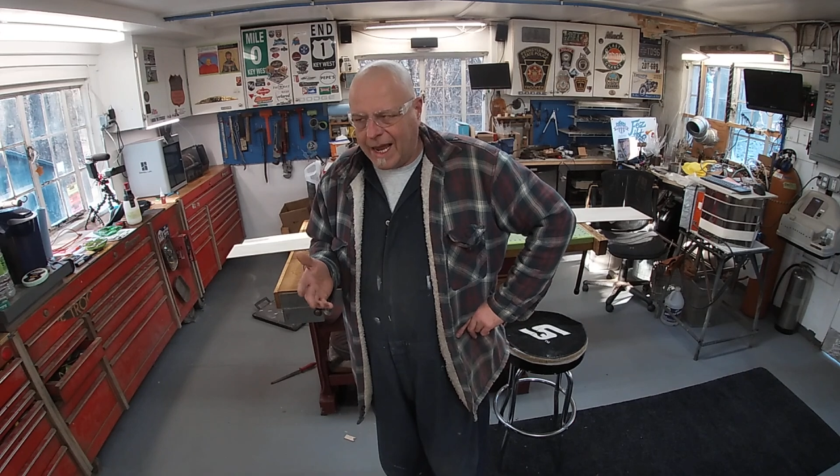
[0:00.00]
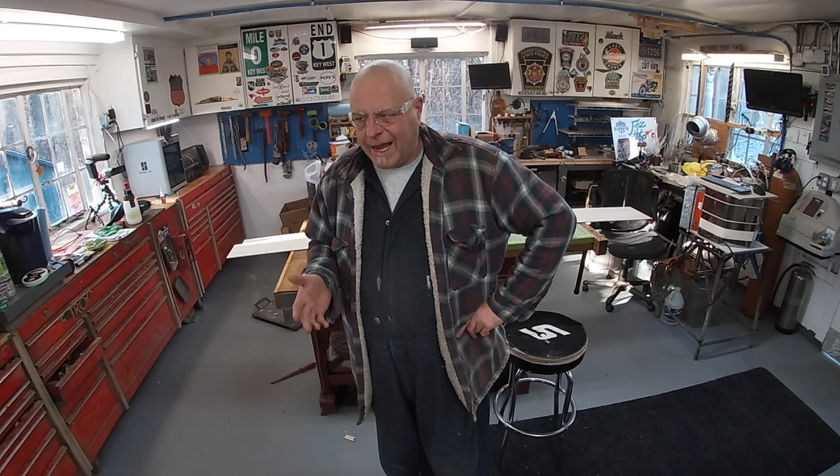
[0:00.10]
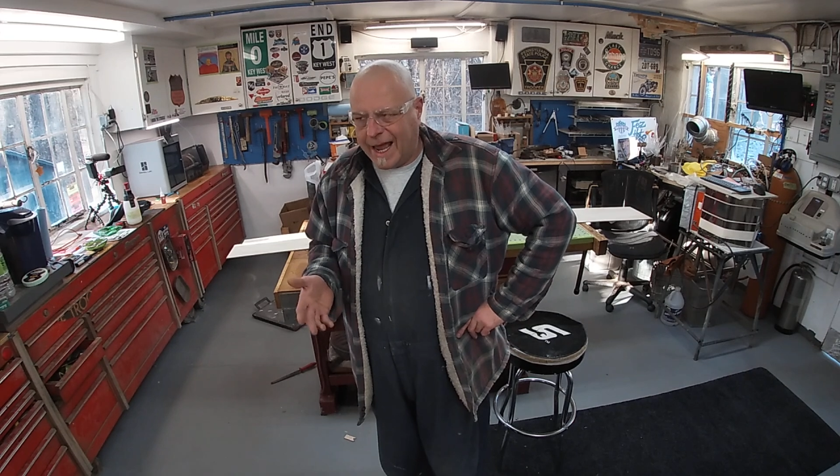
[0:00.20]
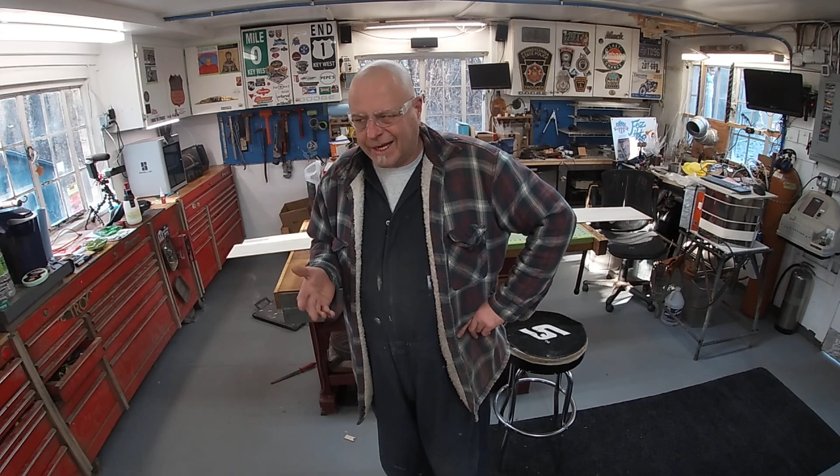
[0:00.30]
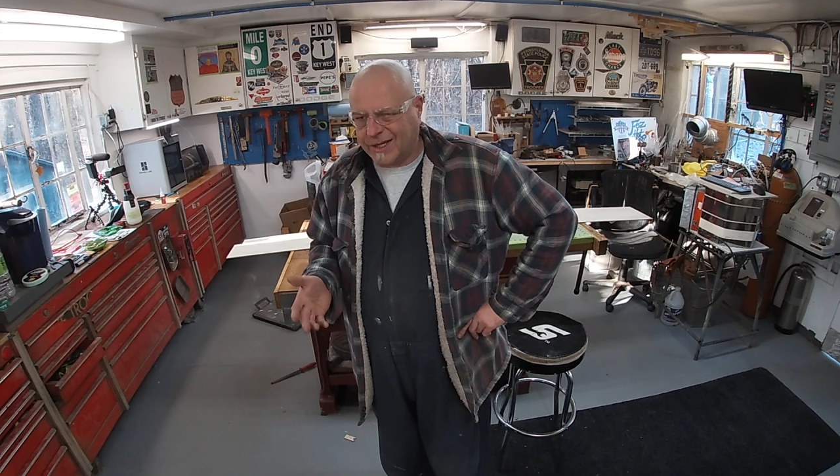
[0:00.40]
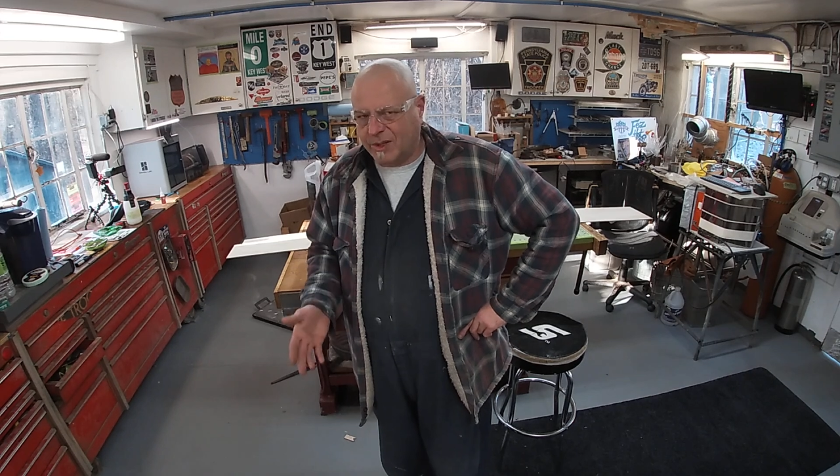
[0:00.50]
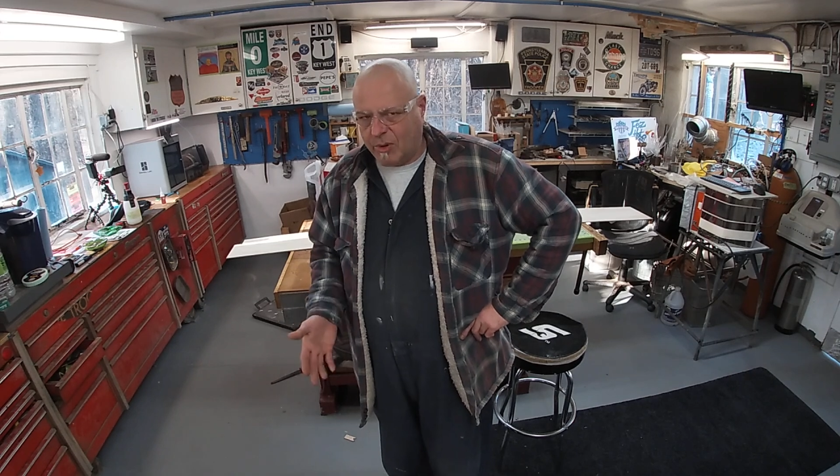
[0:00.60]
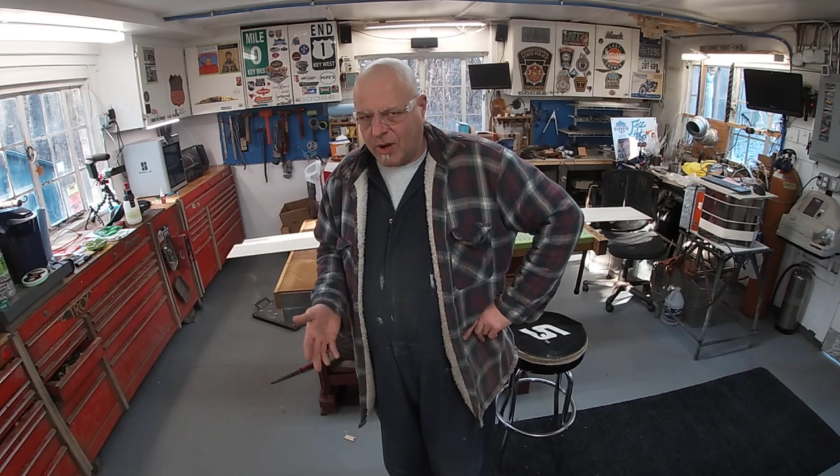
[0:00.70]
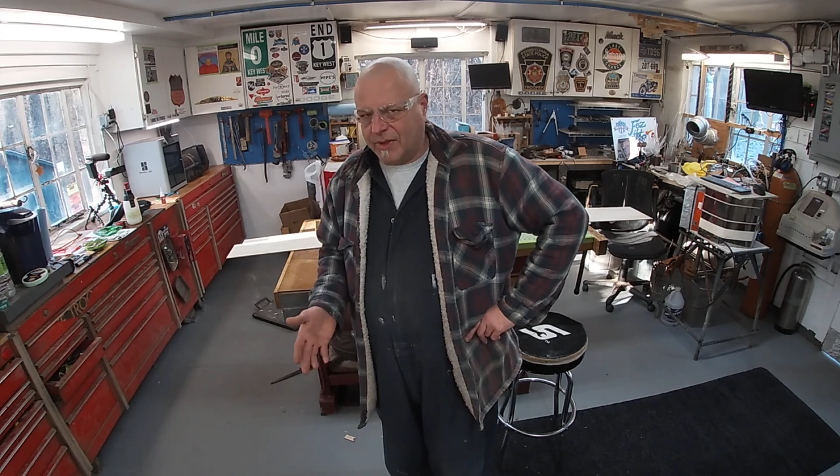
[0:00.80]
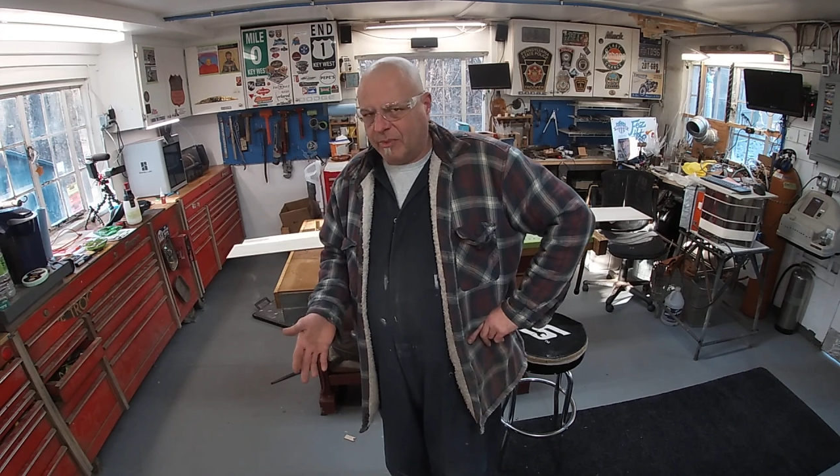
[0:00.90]
I actually
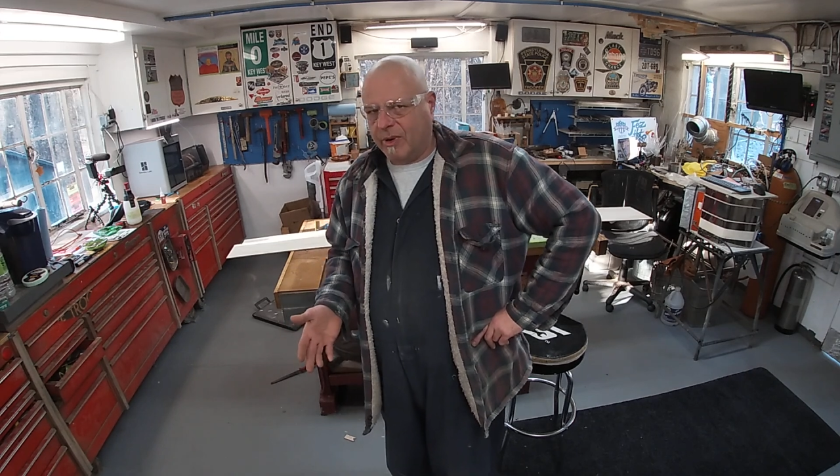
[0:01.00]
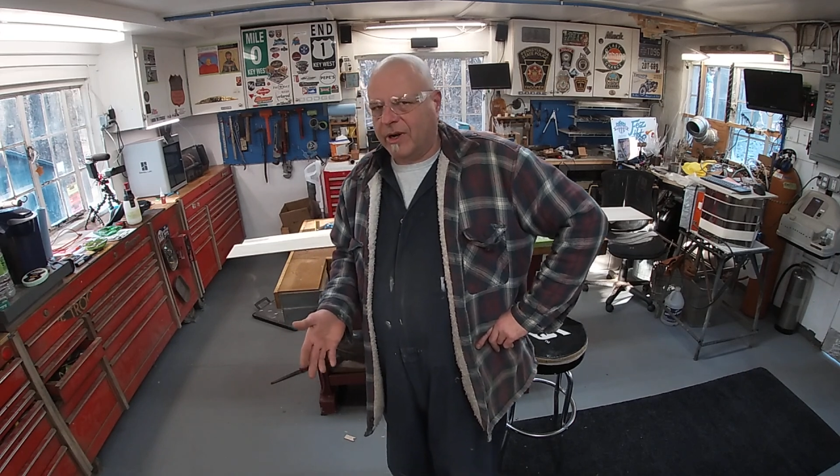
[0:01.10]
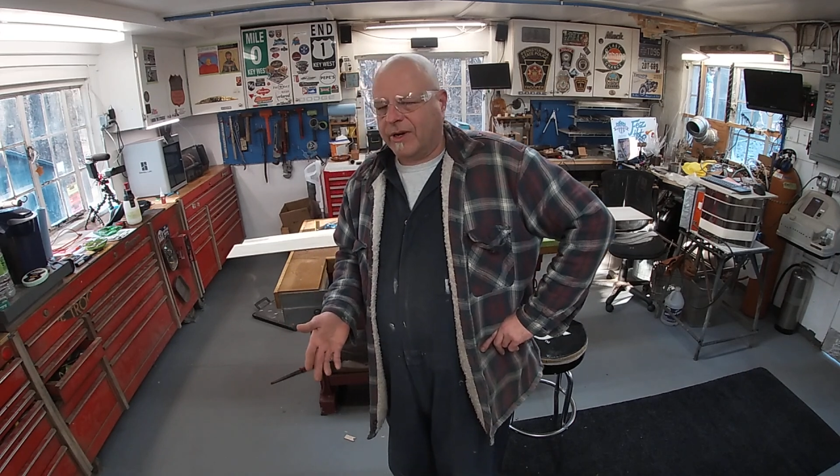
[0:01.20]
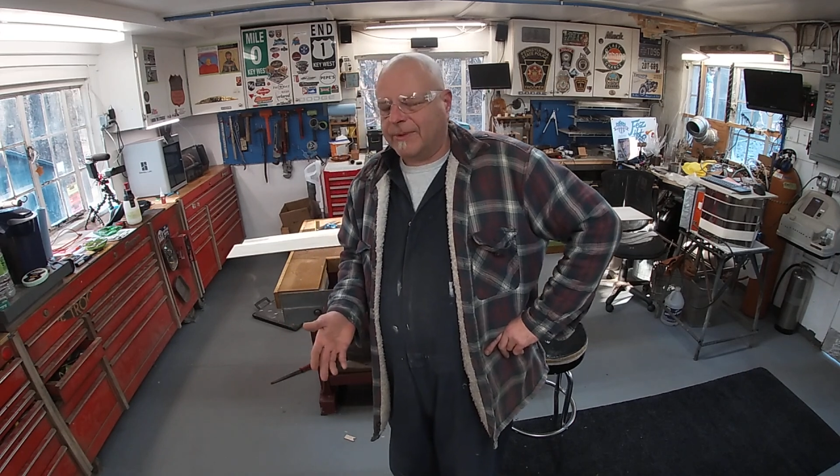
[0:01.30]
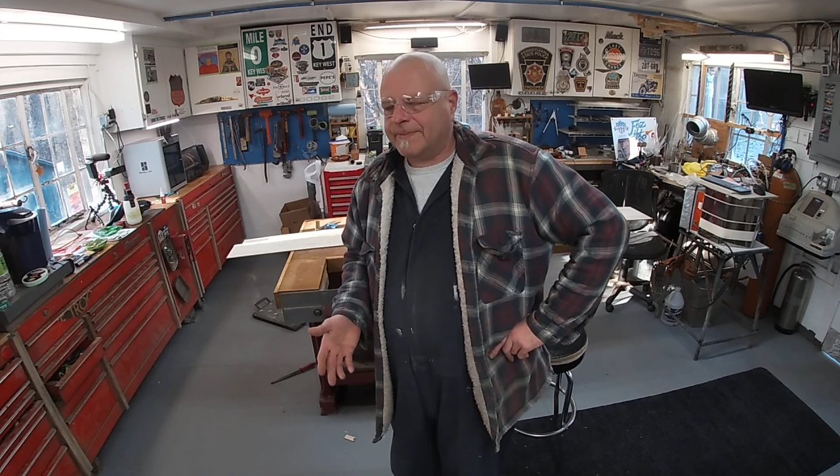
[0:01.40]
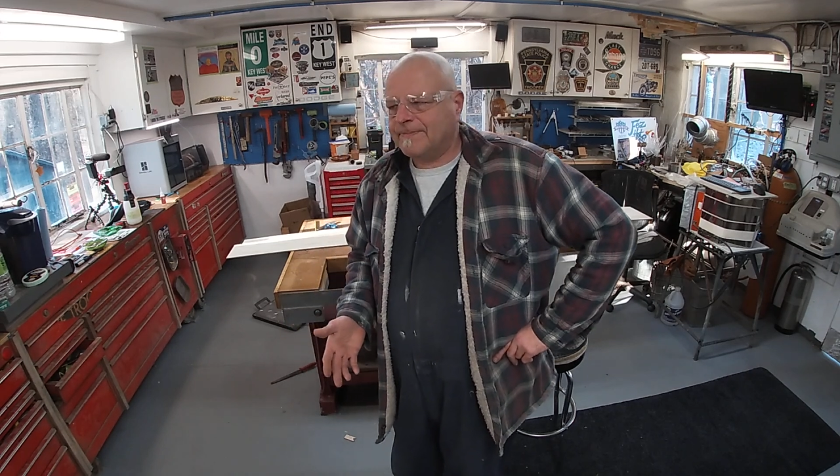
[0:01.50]
bought the printer.